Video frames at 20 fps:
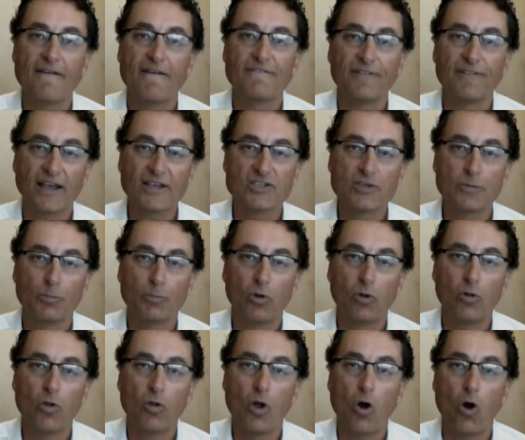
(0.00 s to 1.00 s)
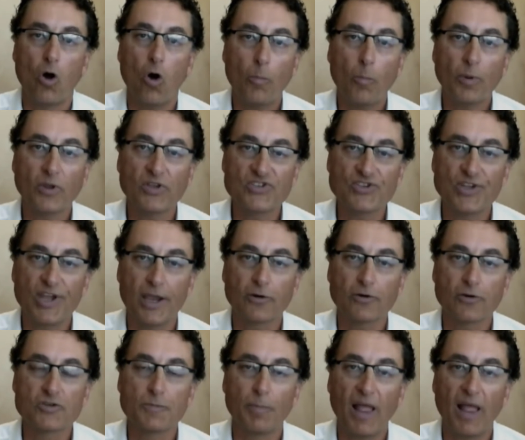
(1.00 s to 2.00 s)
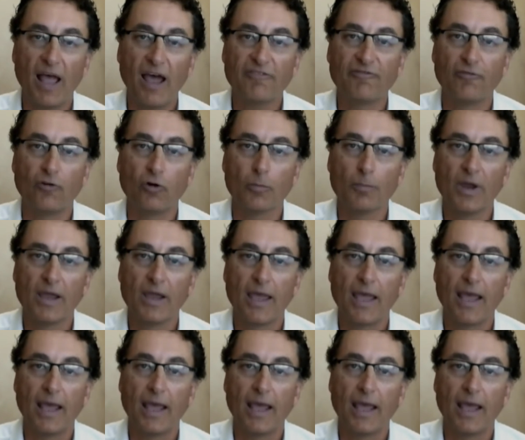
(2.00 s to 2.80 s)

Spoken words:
flexible, open standards platform